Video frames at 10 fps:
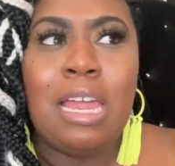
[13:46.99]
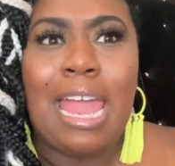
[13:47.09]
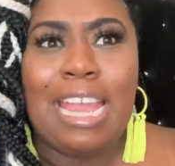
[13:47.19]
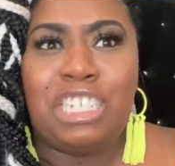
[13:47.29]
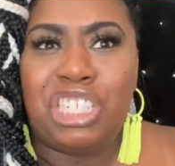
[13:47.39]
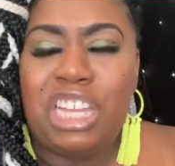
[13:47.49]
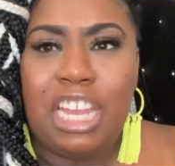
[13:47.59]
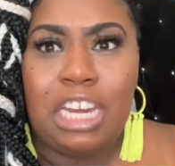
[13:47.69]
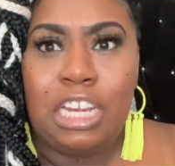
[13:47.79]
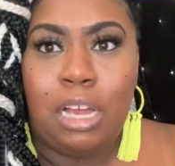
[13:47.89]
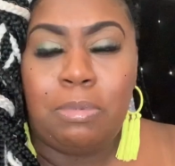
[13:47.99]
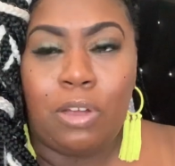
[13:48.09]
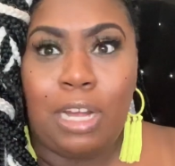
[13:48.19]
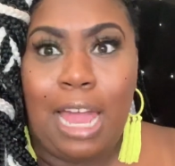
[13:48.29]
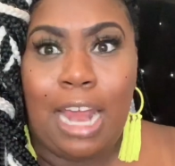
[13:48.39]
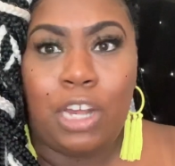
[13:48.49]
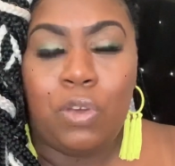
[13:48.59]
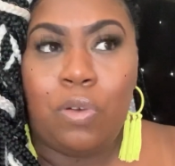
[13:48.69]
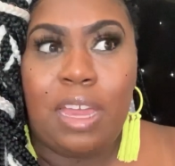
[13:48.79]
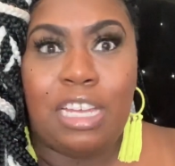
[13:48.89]
And she ended up learning how to
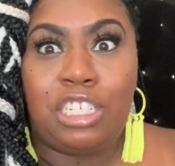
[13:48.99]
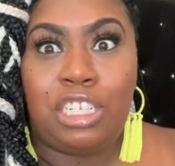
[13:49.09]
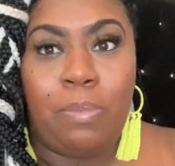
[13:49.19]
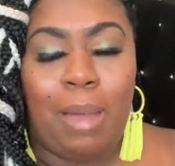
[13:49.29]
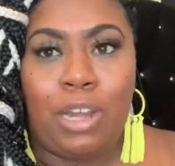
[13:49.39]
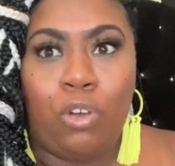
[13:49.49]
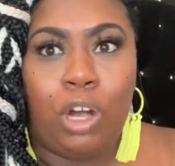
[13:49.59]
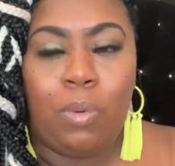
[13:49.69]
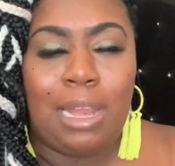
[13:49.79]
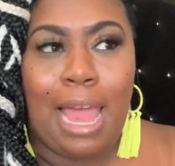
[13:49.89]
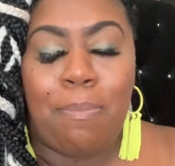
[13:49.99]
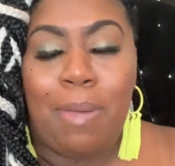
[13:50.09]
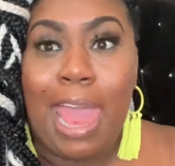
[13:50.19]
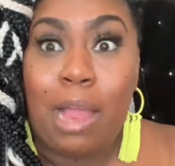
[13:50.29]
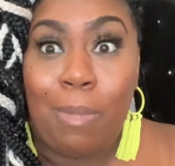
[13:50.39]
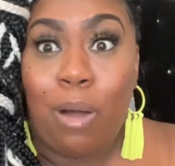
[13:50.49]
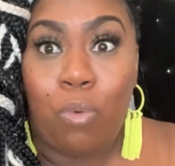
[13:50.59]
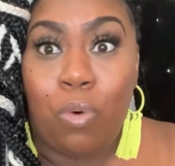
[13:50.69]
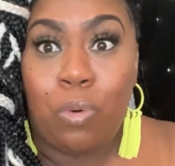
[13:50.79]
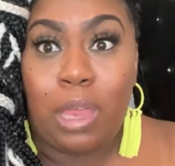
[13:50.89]
do it. And my daughter would like pack my
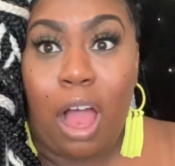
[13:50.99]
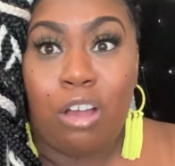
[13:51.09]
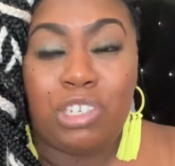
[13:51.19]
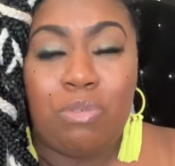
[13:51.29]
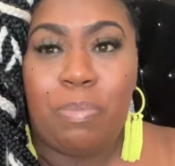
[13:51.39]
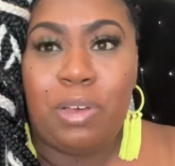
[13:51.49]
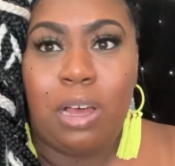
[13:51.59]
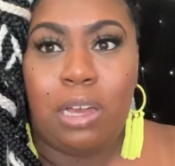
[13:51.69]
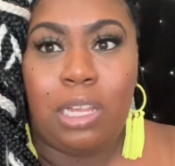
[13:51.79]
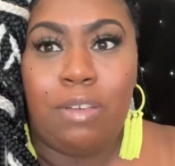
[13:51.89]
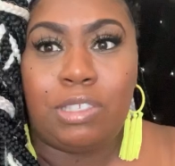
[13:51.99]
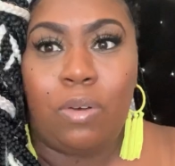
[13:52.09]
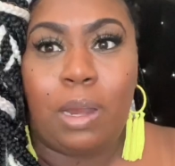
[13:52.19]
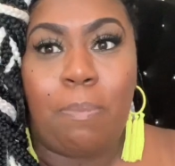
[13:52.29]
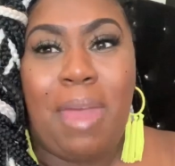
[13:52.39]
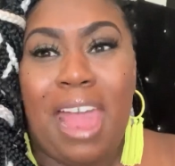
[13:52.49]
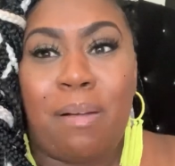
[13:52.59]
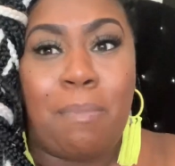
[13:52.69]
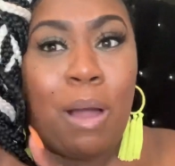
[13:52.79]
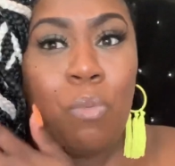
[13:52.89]
wound, y'all. She would put her gloves on and
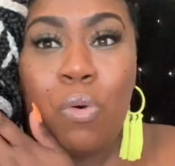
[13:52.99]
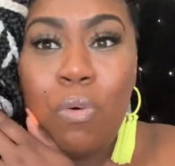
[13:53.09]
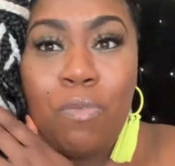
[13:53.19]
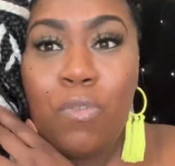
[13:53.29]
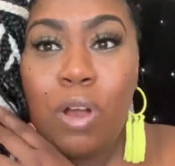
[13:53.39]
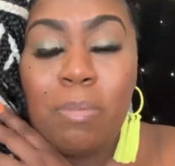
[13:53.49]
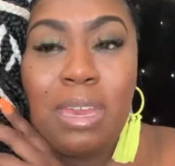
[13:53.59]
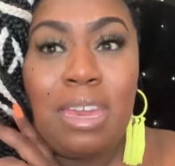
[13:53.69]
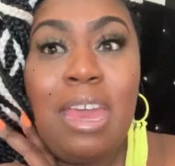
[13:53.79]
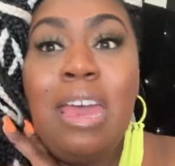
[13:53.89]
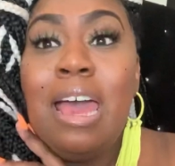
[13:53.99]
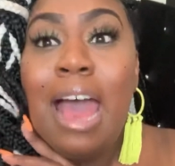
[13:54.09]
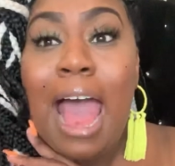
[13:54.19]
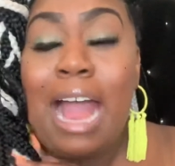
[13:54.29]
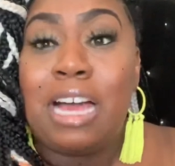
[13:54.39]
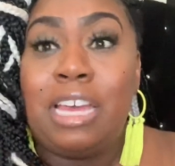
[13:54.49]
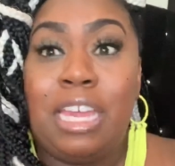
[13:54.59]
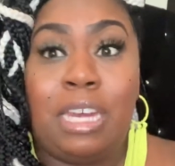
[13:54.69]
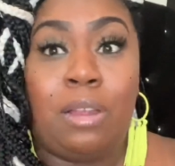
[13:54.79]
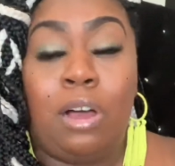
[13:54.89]
pack my wound for me. I
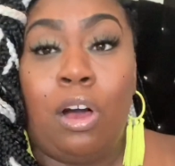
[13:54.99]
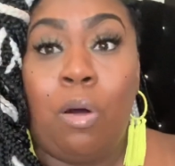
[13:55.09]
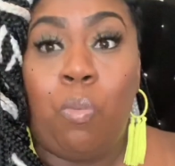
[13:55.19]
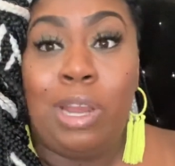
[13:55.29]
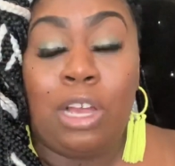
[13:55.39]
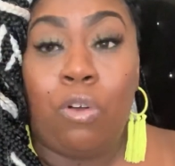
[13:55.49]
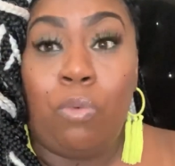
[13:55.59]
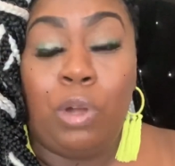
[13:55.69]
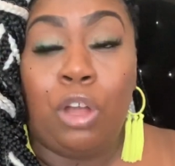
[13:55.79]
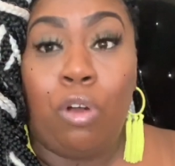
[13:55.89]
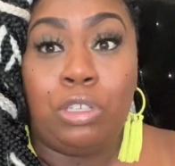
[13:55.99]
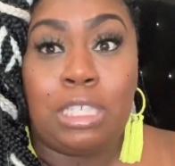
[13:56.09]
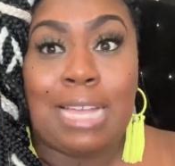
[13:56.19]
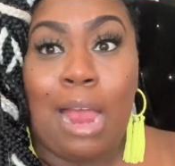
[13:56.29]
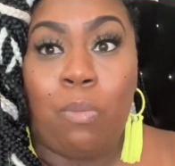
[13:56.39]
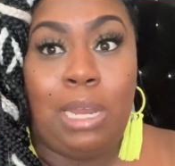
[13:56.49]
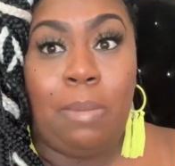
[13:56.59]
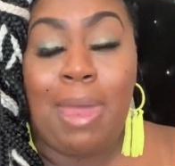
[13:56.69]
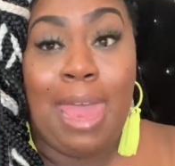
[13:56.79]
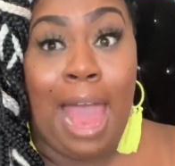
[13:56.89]
couldn't, when the necrosis got really
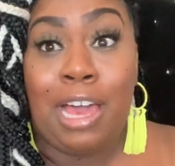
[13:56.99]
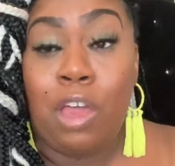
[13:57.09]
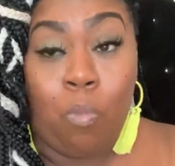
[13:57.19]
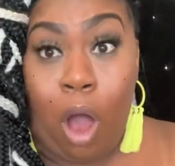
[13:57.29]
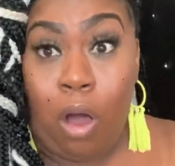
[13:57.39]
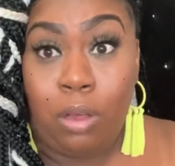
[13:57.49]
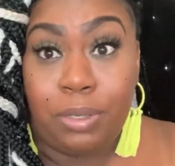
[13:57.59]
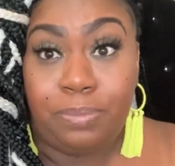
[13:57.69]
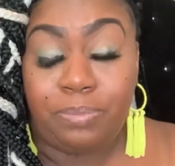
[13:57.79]
bad, I couldn't walk.